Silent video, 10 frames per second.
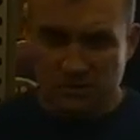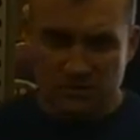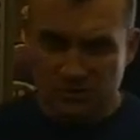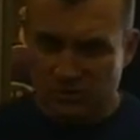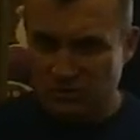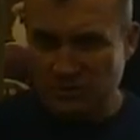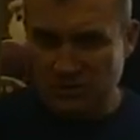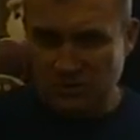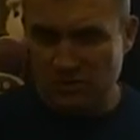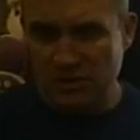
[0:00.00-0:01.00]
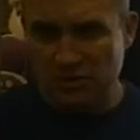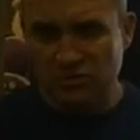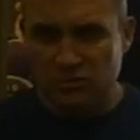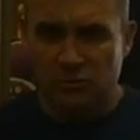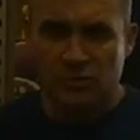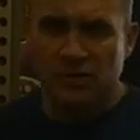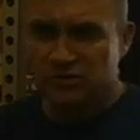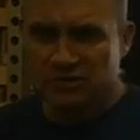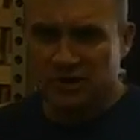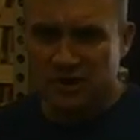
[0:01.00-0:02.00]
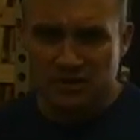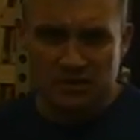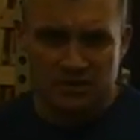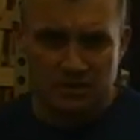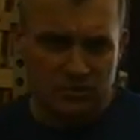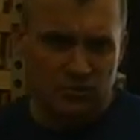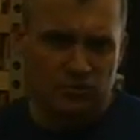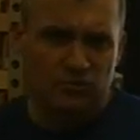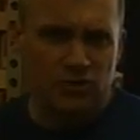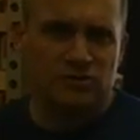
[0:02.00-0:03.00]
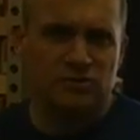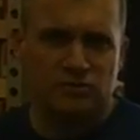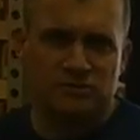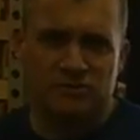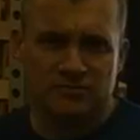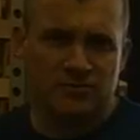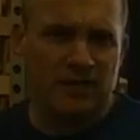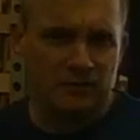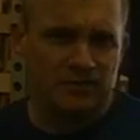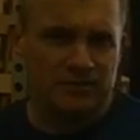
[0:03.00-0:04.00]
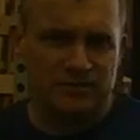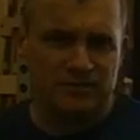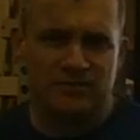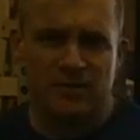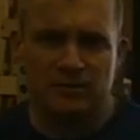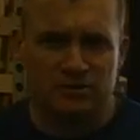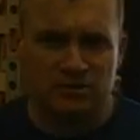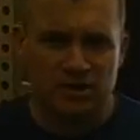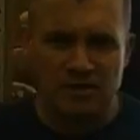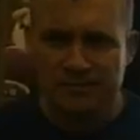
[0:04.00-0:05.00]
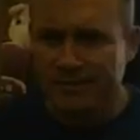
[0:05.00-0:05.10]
Did you spend too much, or do they just not use trade shows as a valid business development channel?